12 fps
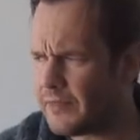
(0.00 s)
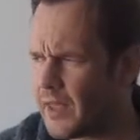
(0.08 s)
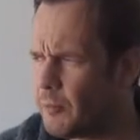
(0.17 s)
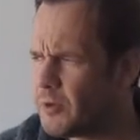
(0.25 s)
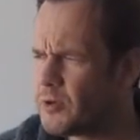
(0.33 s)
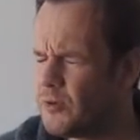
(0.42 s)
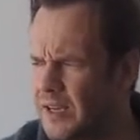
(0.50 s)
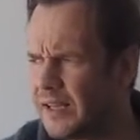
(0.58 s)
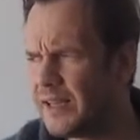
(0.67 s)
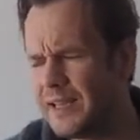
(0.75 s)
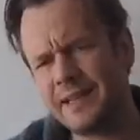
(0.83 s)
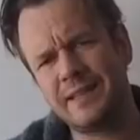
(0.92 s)
that was
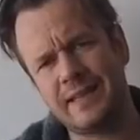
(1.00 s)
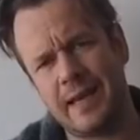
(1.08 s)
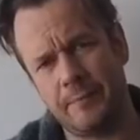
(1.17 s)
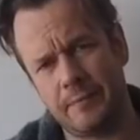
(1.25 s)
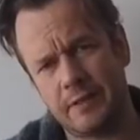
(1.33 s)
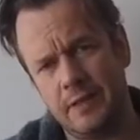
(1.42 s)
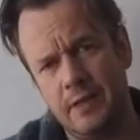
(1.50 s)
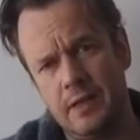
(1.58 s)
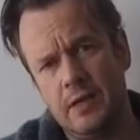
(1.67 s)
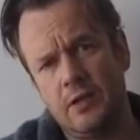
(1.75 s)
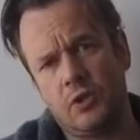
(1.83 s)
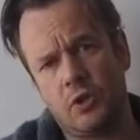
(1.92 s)
really an attempt
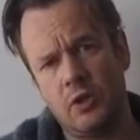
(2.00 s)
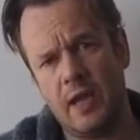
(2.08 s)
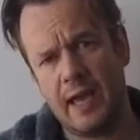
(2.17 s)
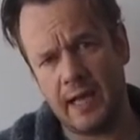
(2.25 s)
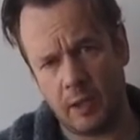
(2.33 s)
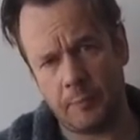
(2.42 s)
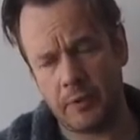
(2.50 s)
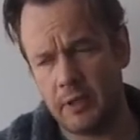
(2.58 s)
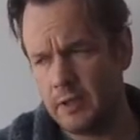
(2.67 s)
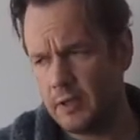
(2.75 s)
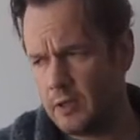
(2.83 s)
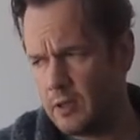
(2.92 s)
to help
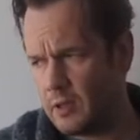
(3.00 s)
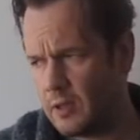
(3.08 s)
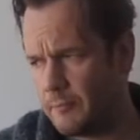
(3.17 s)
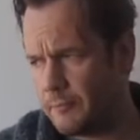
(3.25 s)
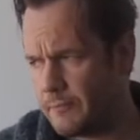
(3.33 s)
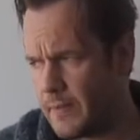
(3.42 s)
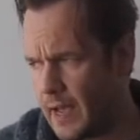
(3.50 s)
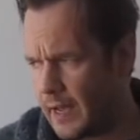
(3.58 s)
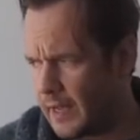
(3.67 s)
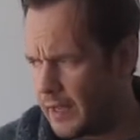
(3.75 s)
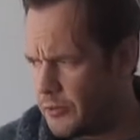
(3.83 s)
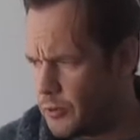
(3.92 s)

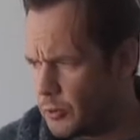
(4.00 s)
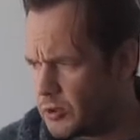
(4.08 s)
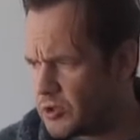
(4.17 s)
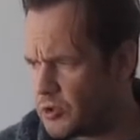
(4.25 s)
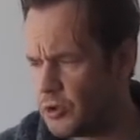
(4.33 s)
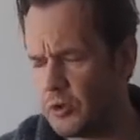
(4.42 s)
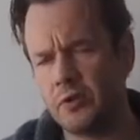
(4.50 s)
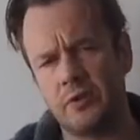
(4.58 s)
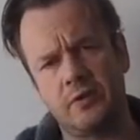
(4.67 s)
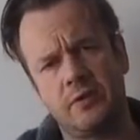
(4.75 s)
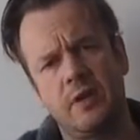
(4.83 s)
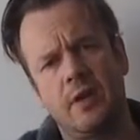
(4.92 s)
those
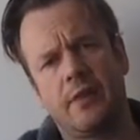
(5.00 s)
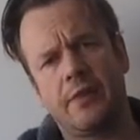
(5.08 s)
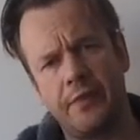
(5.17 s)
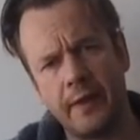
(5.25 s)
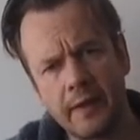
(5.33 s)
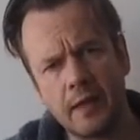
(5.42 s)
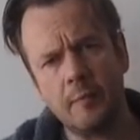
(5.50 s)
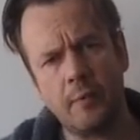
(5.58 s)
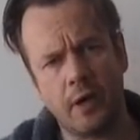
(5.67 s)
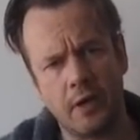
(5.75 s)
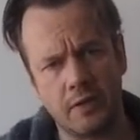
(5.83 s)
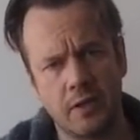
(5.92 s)
students think
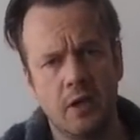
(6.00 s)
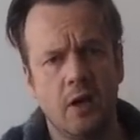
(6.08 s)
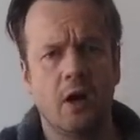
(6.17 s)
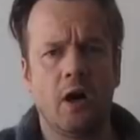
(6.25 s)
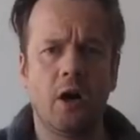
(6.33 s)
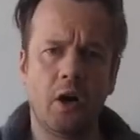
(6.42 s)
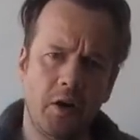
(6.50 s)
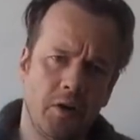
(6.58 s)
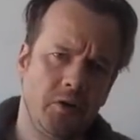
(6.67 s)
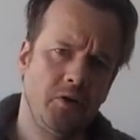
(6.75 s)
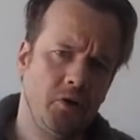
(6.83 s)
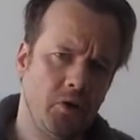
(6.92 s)
about how
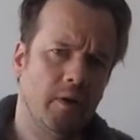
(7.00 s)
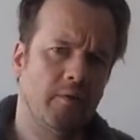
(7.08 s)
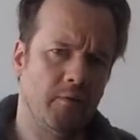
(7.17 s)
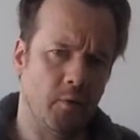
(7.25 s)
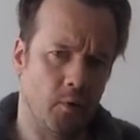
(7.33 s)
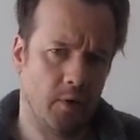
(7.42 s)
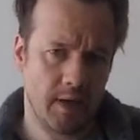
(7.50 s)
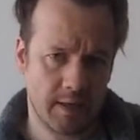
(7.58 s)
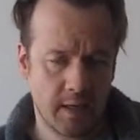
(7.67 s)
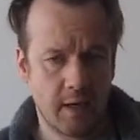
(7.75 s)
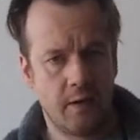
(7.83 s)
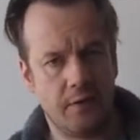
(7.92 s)
do you
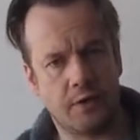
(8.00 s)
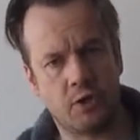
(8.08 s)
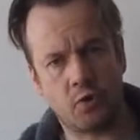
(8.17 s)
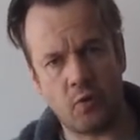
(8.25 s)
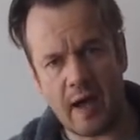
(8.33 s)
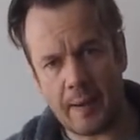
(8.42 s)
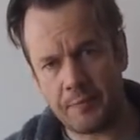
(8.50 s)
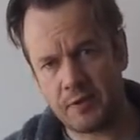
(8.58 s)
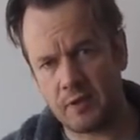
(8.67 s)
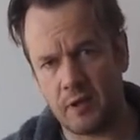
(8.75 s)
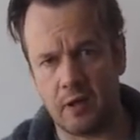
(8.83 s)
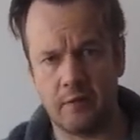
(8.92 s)
avoid the
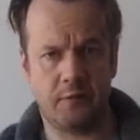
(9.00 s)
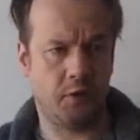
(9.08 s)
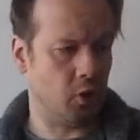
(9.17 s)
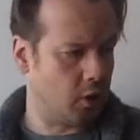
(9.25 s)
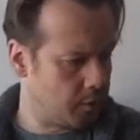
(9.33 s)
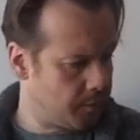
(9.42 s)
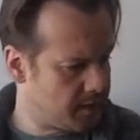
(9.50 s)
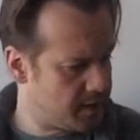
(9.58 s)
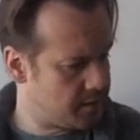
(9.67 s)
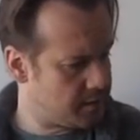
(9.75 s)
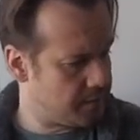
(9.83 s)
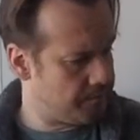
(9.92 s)
traps of
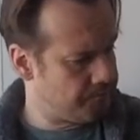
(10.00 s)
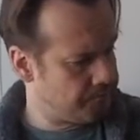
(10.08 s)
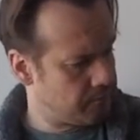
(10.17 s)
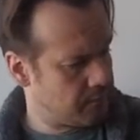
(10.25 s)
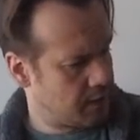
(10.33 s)
dogmatism,